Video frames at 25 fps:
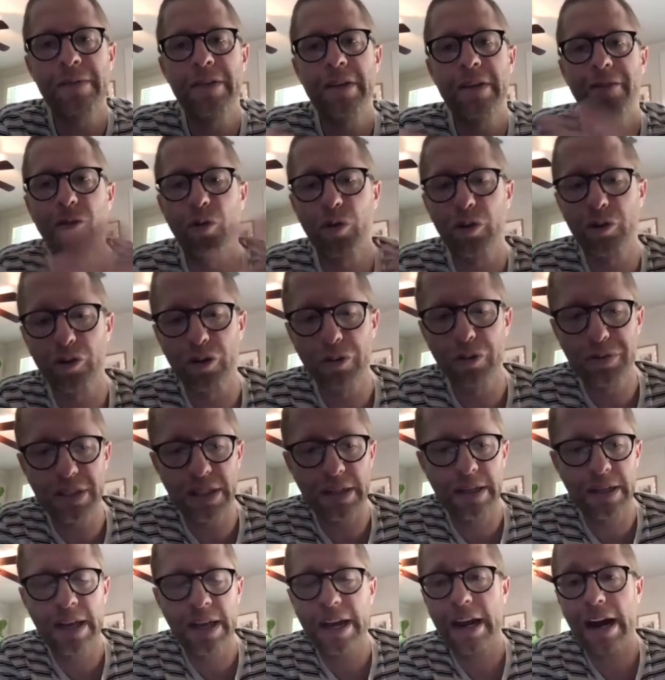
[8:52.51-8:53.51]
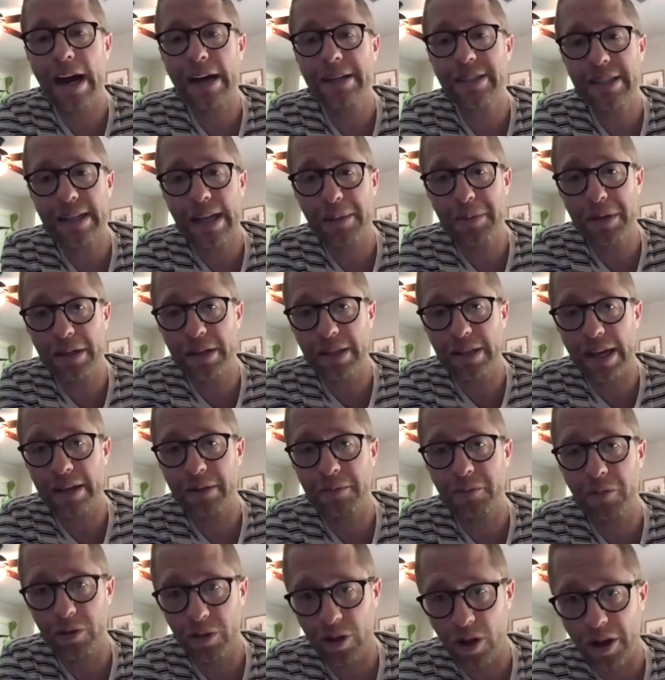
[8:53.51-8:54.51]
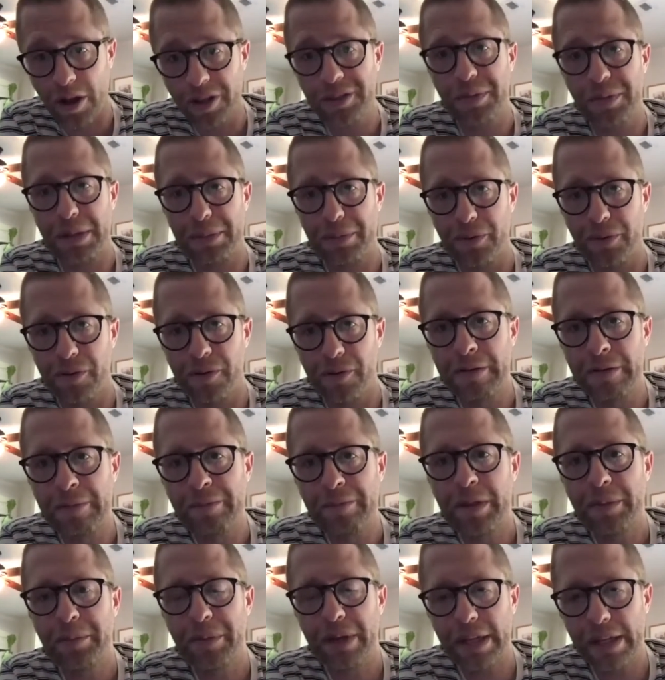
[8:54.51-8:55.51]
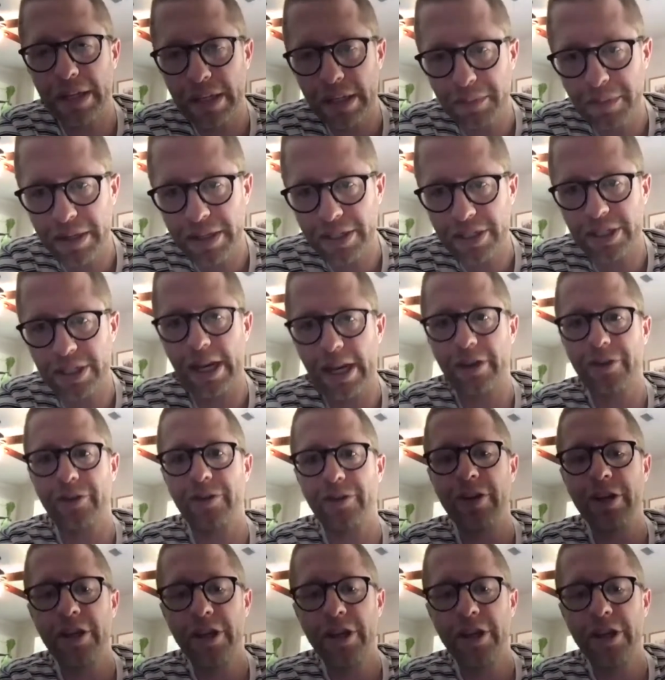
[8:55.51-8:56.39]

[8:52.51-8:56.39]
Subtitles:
4 groups, and Isaac, I mean like lost people beginning to meet together,